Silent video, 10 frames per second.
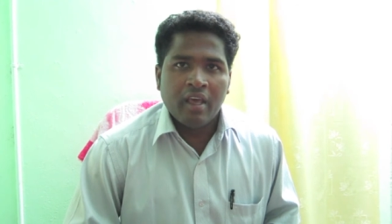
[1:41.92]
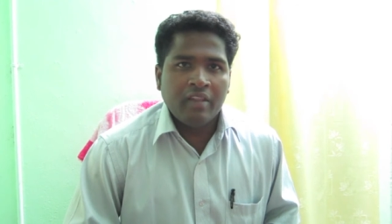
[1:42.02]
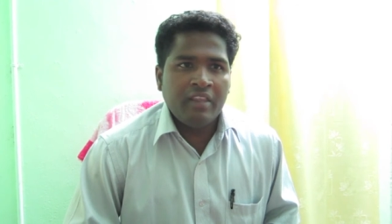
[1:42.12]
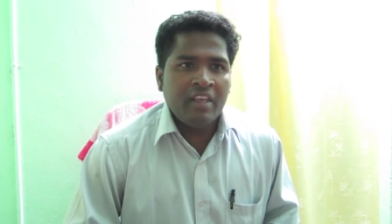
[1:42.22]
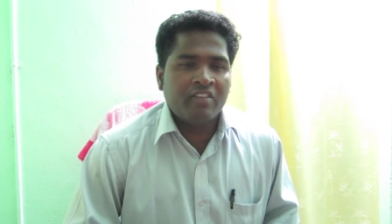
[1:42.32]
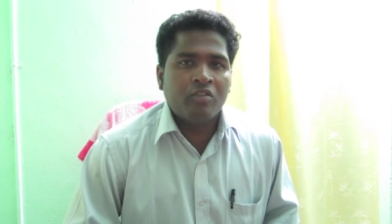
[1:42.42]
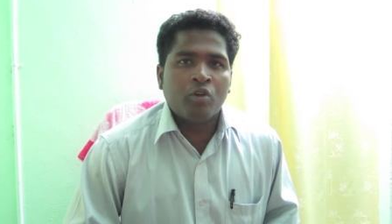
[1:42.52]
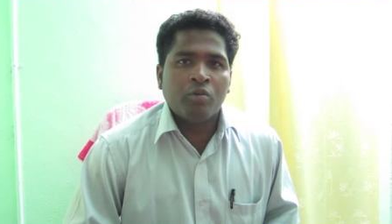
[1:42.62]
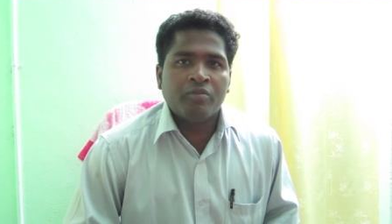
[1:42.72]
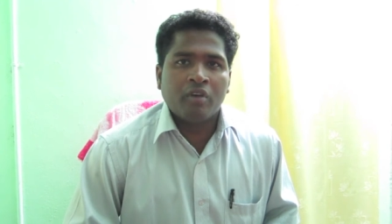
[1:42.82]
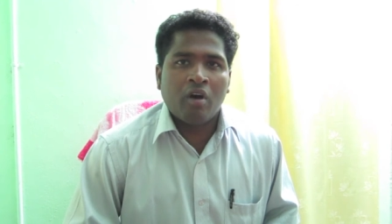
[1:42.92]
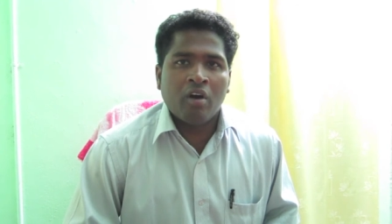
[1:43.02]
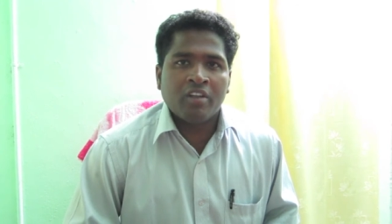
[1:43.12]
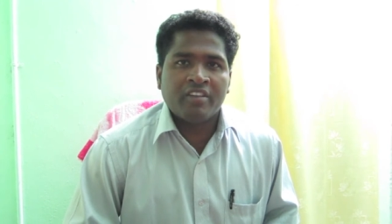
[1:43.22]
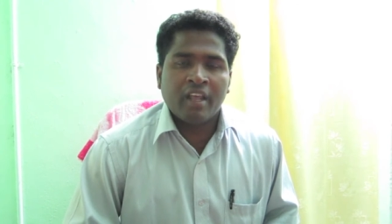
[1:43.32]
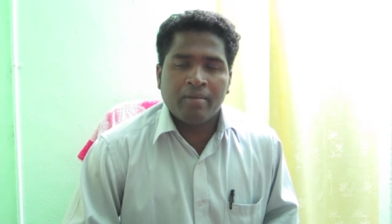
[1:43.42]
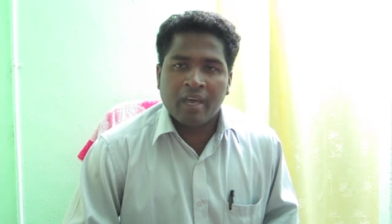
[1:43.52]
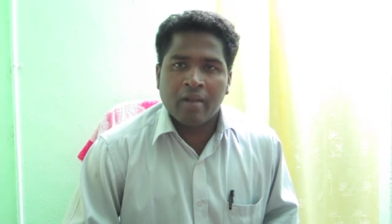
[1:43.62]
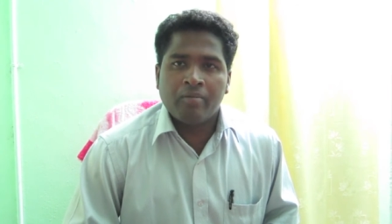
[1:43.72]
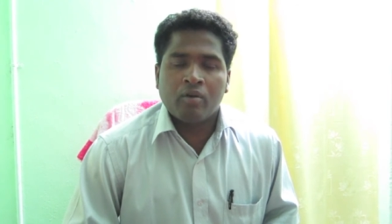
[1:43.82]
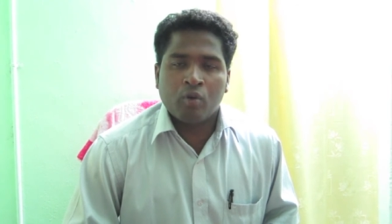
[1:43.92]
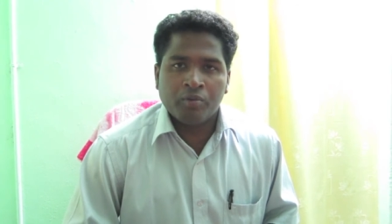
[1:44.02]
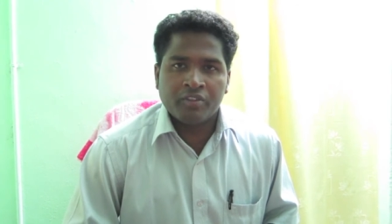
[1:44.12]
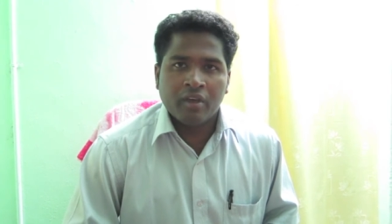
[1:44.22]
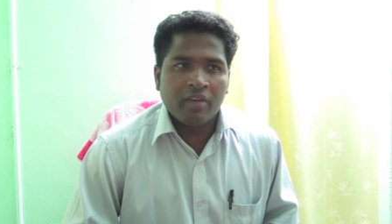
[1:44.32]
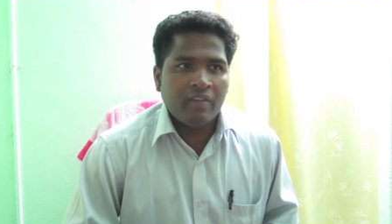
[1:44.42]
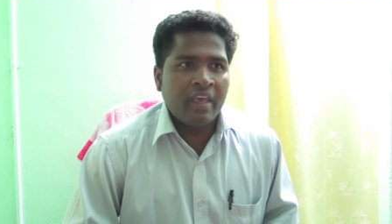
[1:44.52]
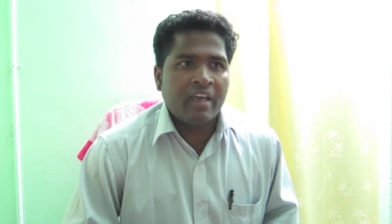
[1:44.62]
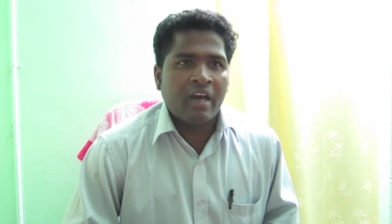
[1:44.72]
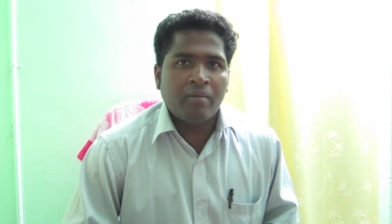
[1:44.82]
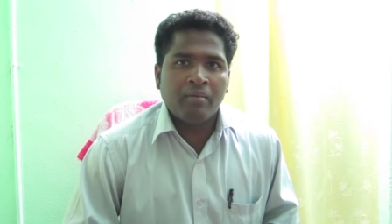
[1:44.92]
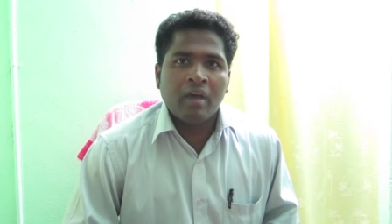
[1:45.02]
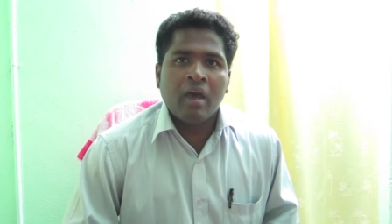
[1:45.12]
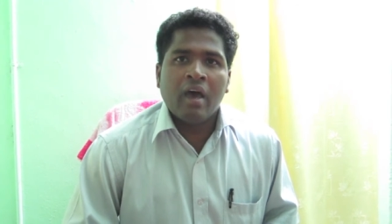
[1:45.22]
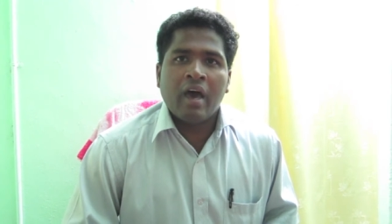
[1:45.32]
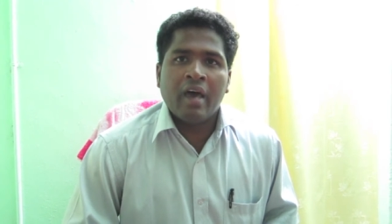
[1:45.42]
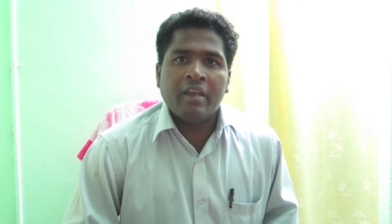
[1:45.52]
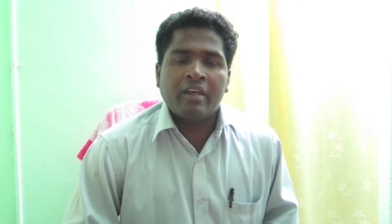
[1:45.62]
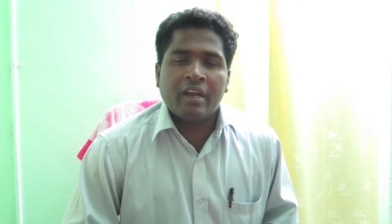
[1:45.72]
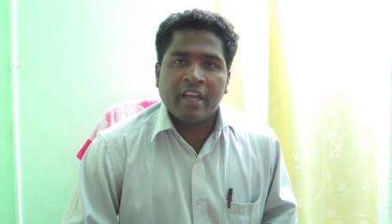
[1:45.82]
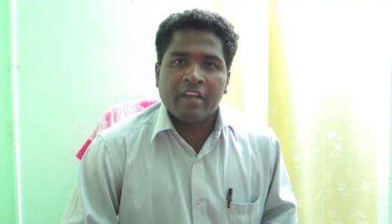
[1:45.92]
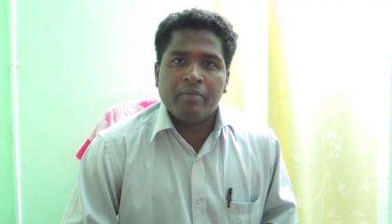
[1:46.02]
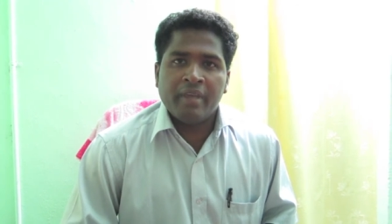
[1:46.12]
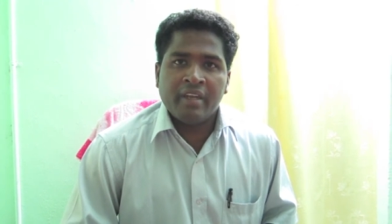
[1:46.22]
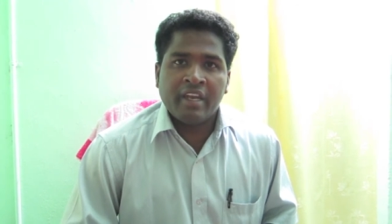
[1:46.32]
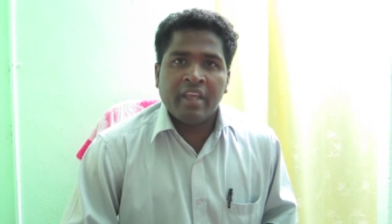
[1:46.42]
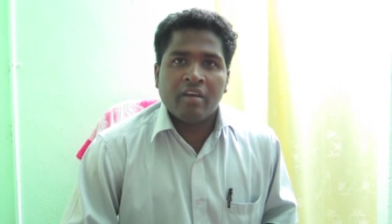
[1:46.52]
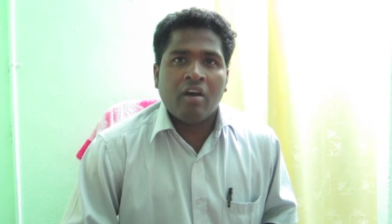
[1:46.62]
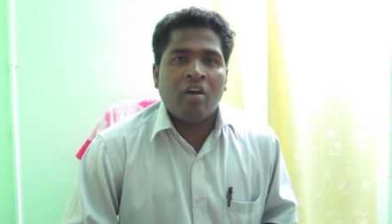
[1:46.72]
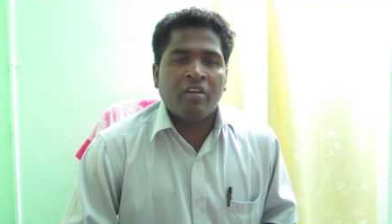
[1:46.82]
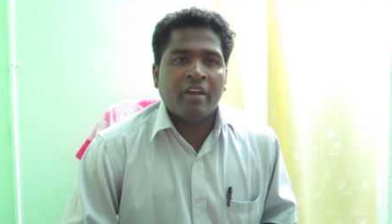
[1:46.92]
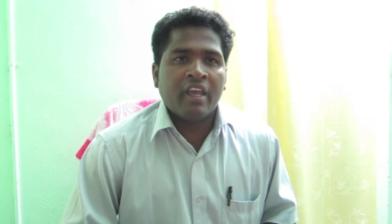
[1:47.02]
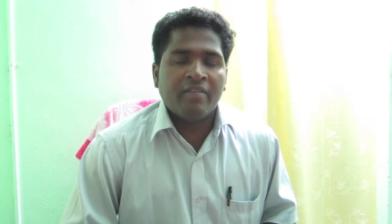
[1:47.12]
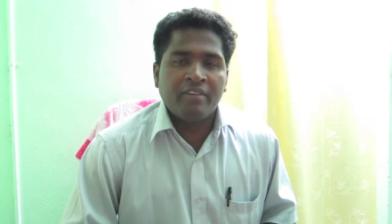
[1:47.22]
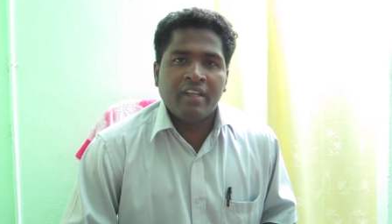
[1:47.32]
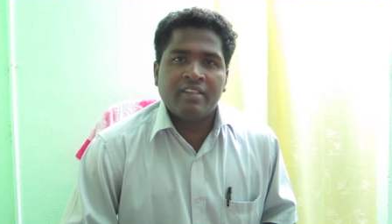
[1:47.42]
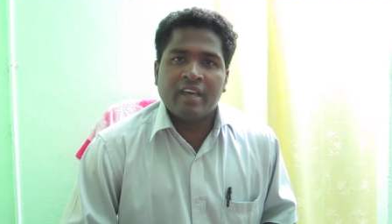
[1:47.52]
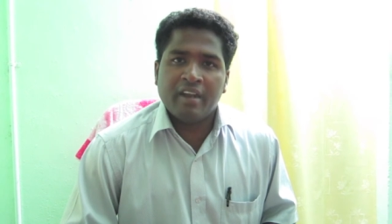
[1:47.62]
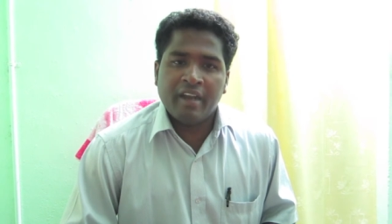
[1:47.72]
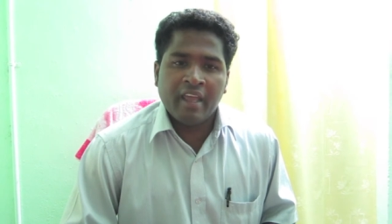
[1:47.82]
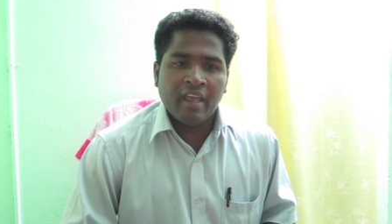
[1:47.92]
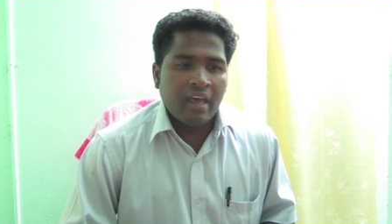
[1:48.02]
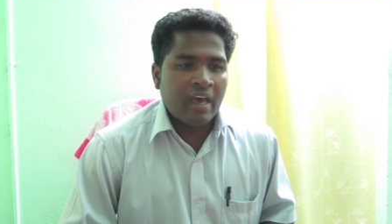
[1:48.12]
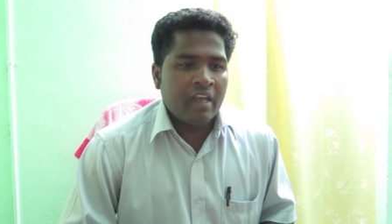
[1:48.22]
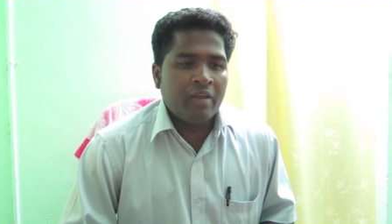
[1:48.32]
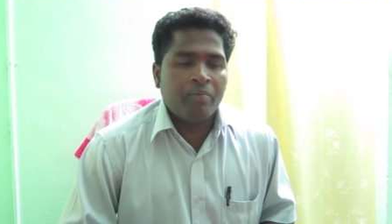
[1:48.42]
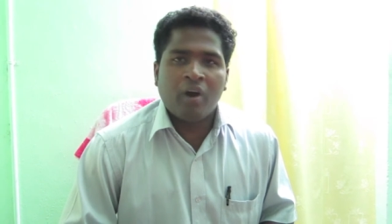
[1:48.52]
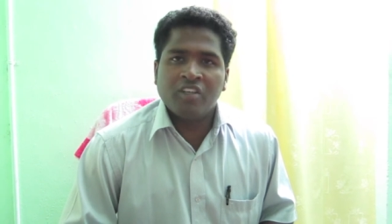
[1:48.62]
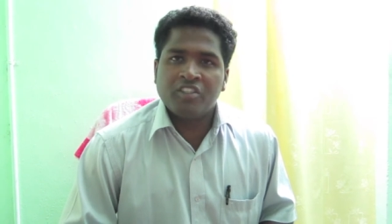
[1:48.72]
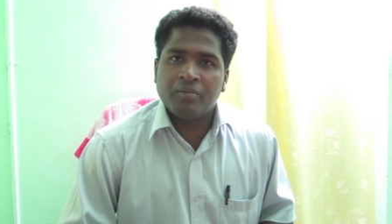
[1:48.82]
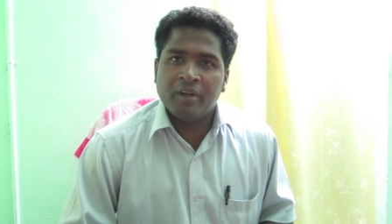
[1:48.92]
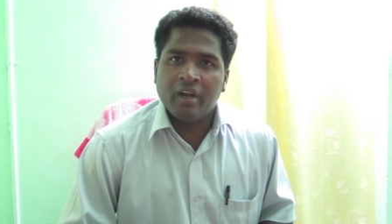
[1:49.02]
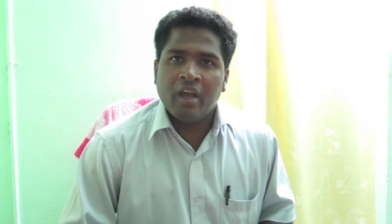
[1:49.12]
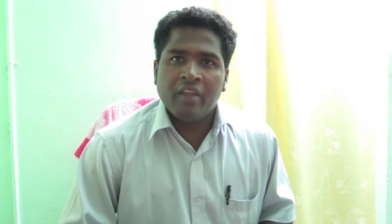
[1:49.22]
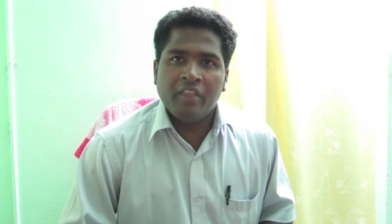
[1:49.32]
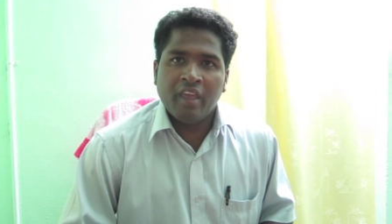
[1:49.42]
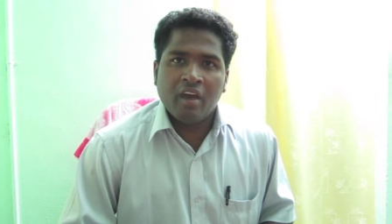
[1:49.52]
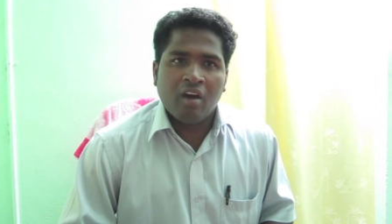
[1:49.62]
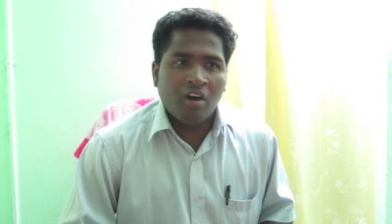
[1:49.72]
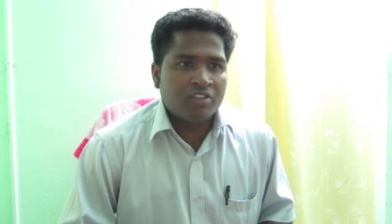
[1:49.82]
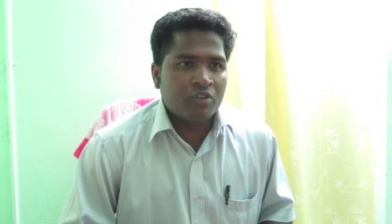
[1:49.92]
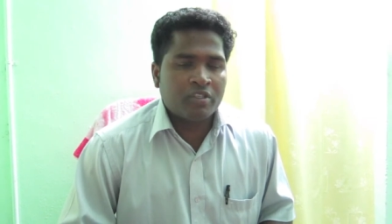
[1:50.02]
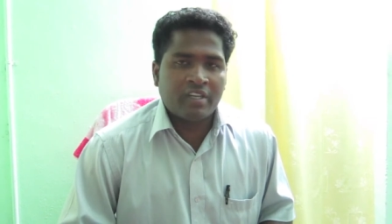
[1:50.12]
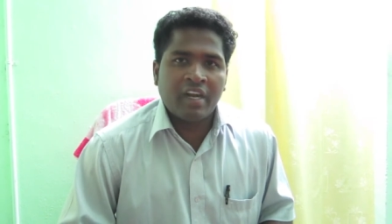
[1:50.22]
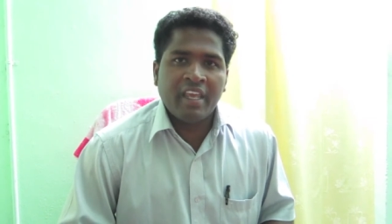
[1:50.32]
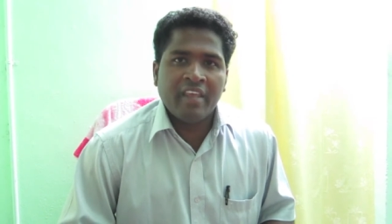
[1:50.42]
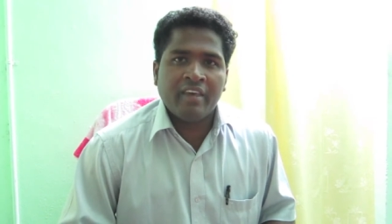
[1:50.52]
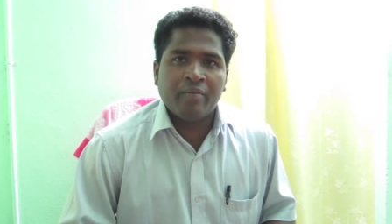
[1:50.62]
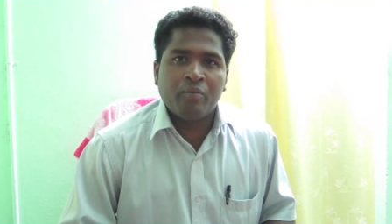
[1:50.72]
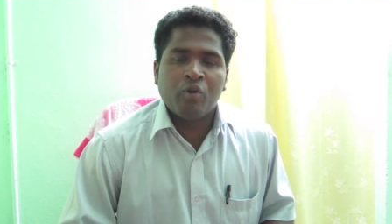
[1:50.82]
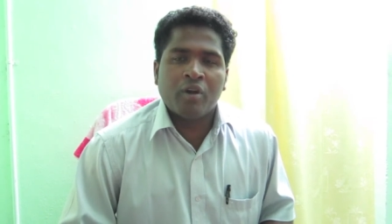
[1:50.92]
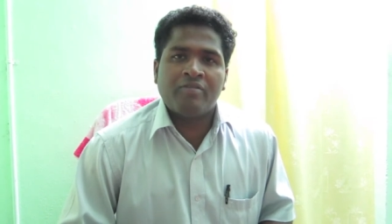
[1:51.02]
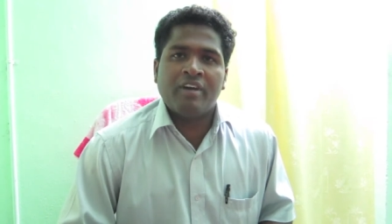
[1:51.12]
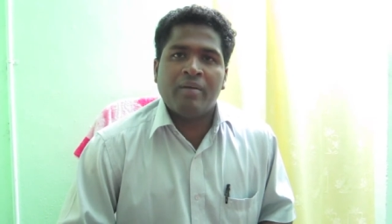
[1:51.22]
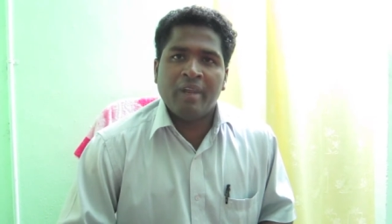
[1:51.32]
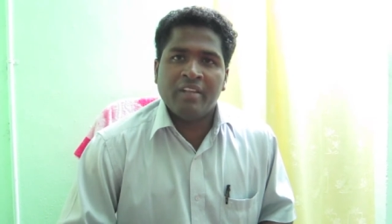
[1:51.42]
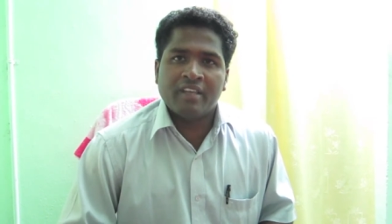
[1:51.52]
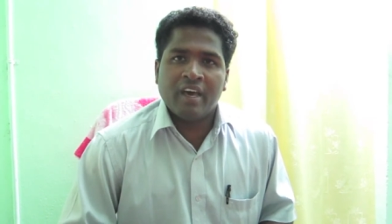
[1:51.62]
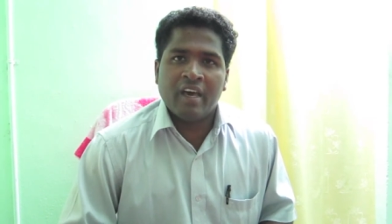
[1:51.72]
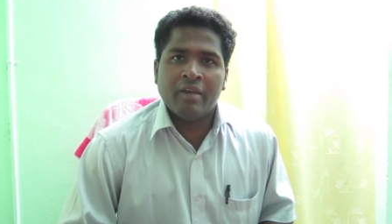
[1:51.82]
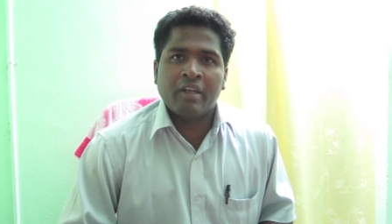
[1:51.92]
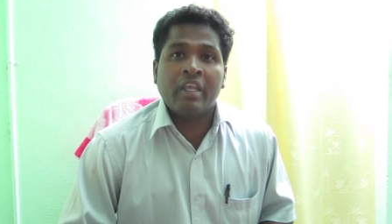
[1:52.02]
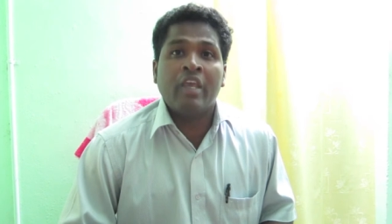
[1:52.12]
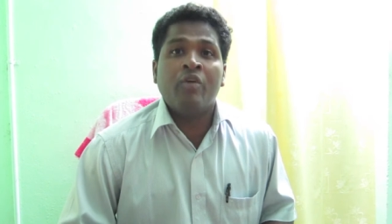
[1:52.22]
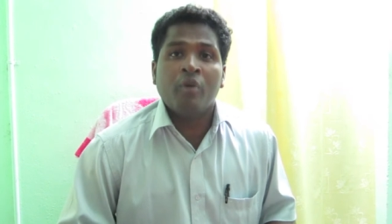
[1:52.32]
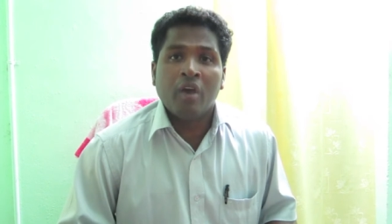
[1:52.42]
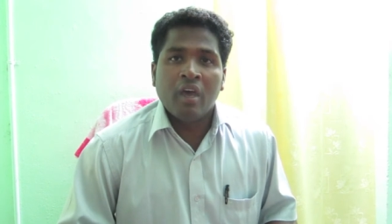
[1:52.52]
These groups are self-help groups. They come and conduct meeting on every Sunday and if possible they also study the poor families and give